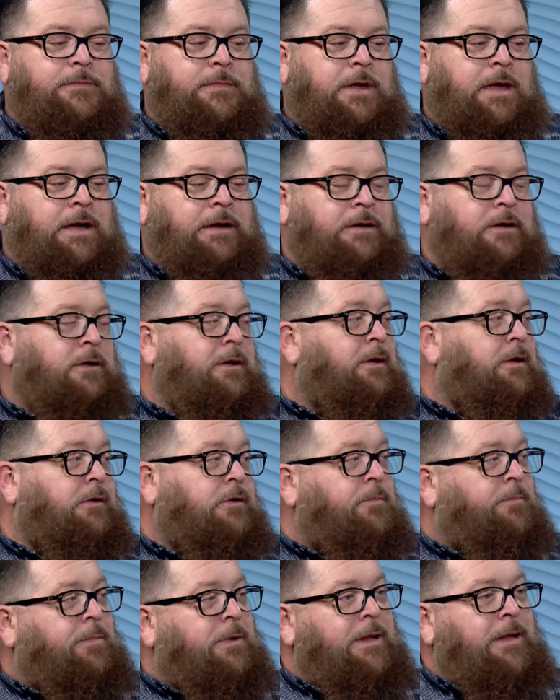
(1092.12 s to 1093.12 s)
I can
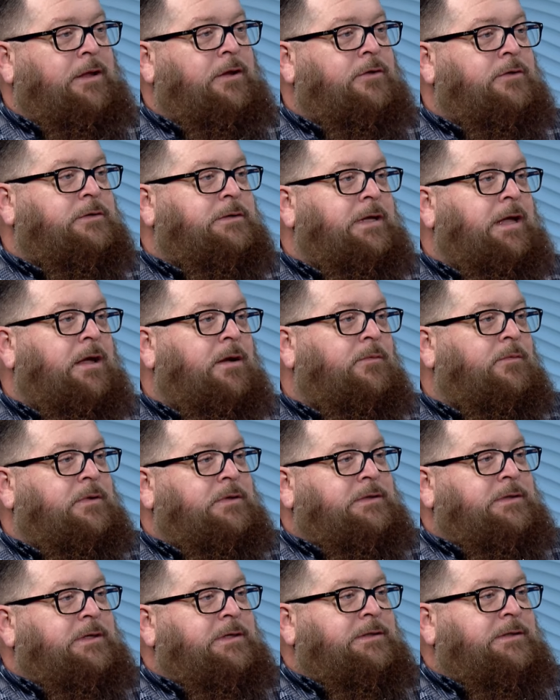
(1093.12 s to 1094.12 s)
completely understand what
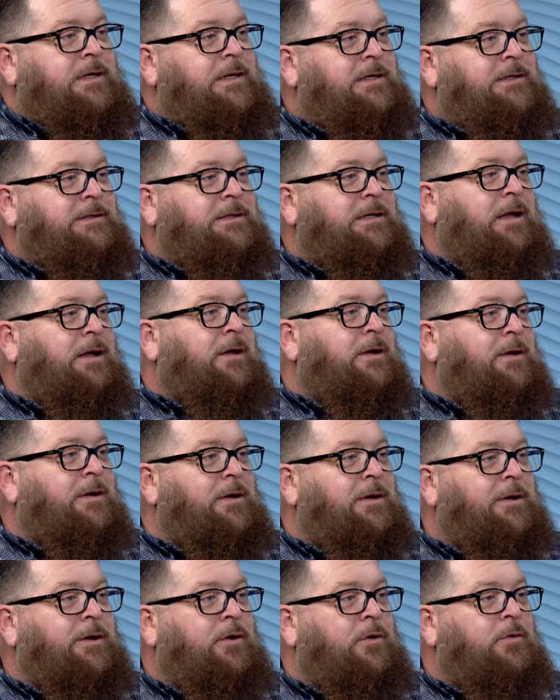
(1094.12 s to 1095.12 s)
she says,
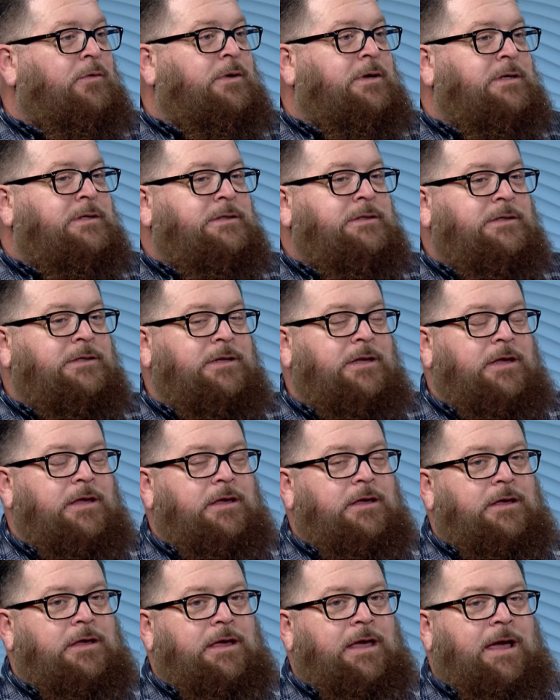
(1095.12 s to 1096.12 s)
you know, because
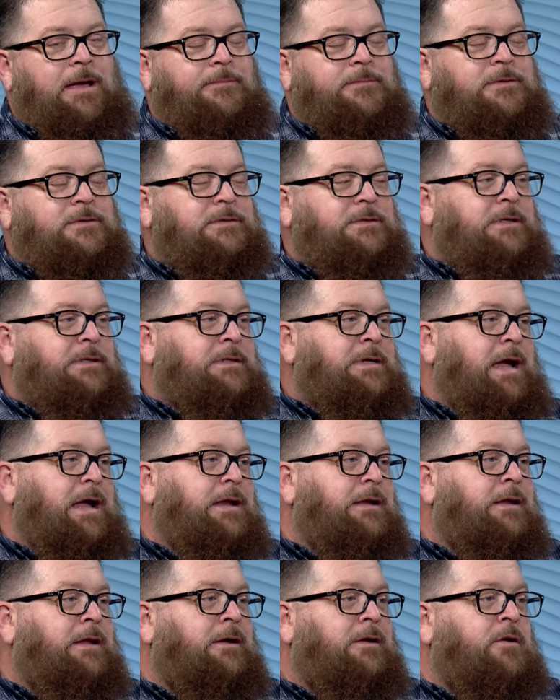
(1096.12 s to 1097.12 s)
Hampton's a
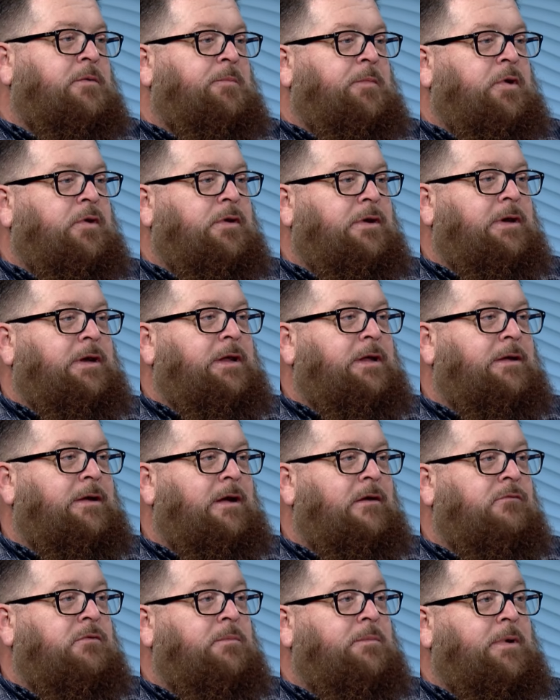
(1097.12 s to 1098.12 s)
tight-knit community.
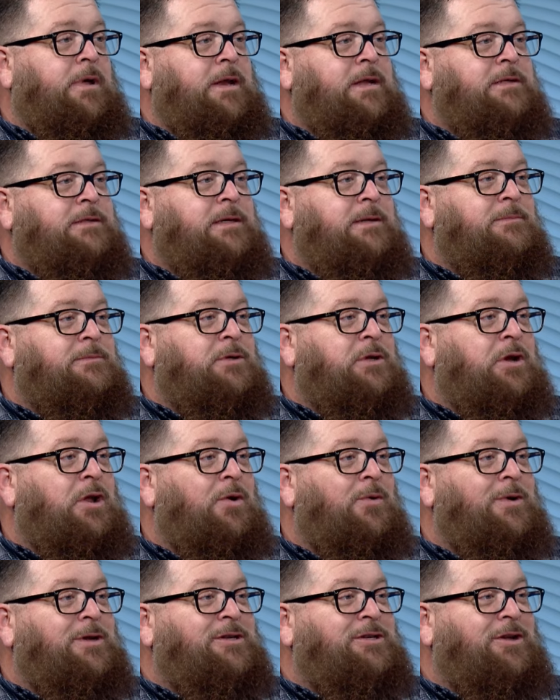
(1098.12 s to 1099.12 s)
Everybody seems to
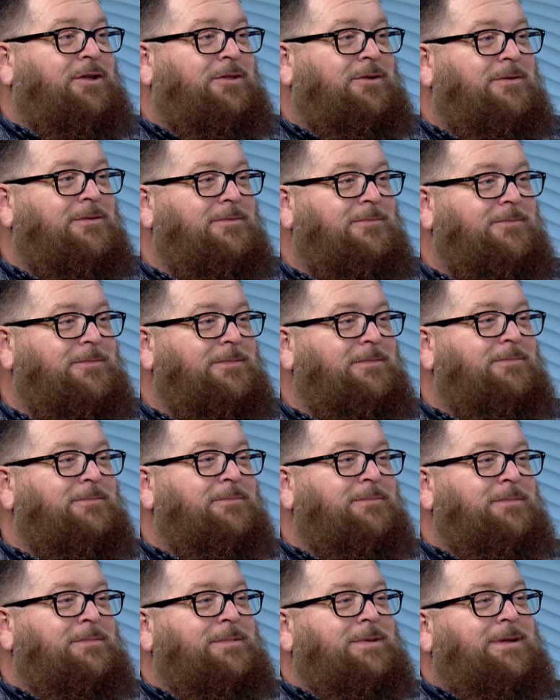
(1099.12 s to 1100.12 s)
know each other.
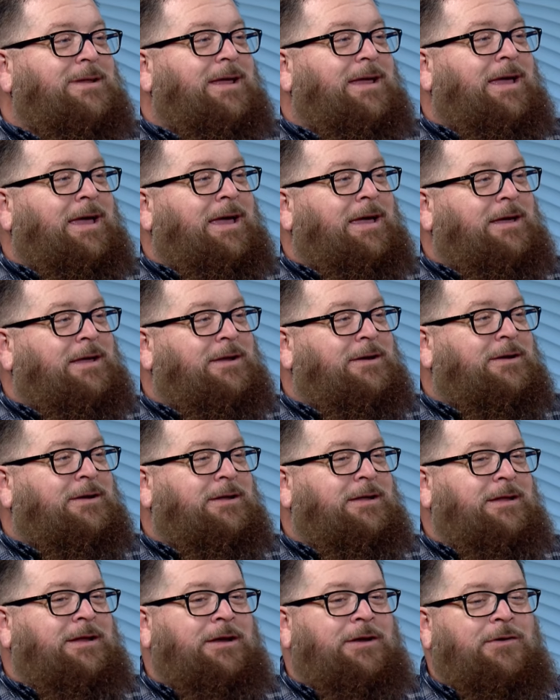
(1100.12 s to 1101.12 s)
And,
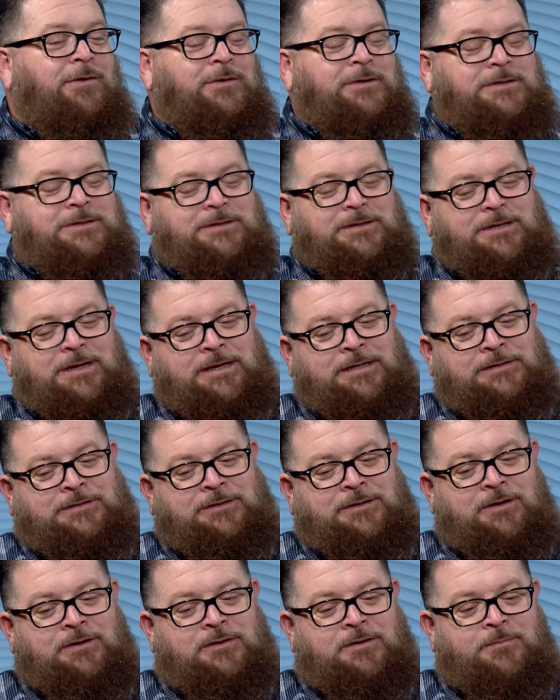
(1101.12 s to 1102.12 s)
you know, it's
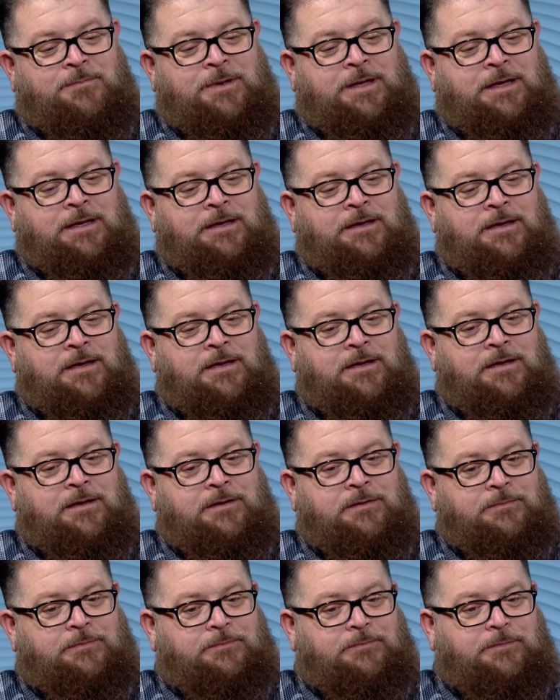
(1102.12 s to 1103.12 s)
good to be
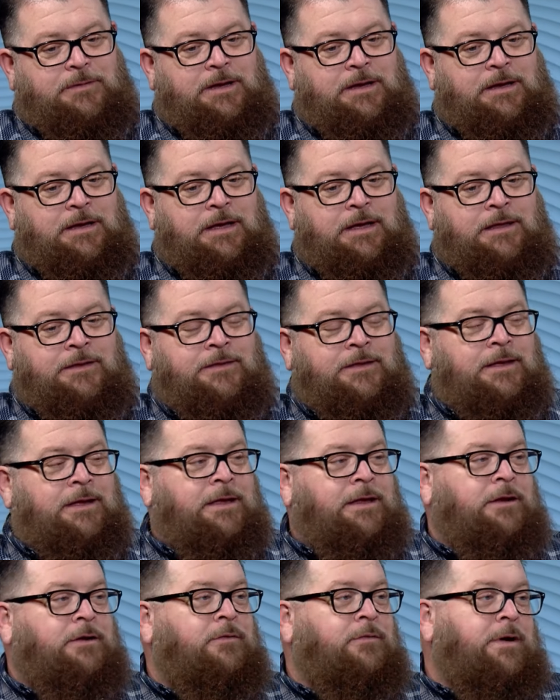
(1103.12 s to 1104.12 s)
in
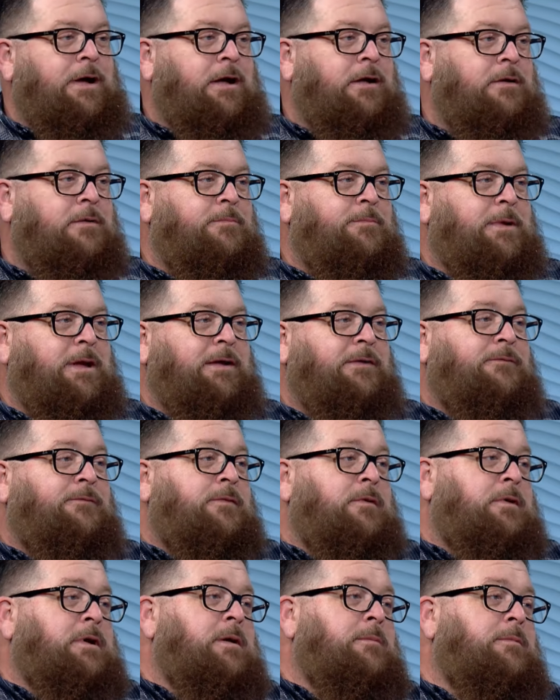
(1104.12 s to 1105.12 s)
the in crowd, being
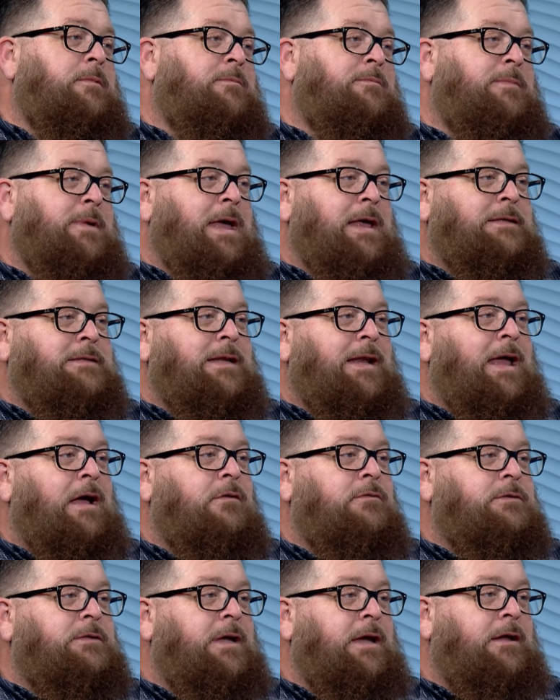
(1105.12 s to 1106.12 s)
for coming as an
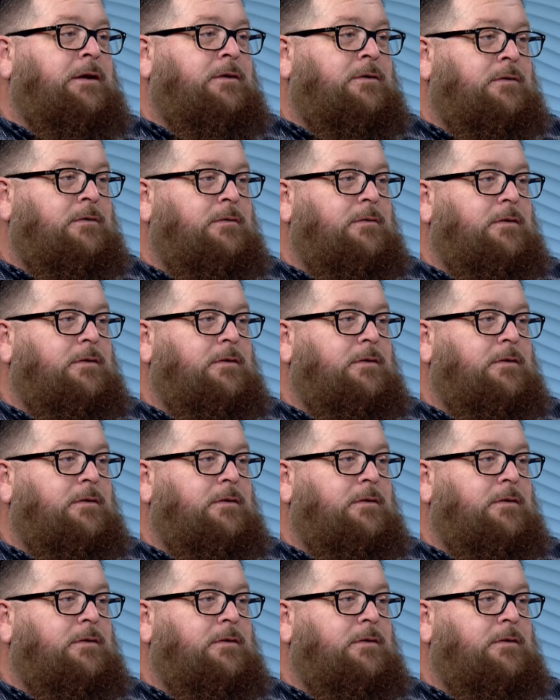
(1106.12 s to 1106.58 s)
outsider.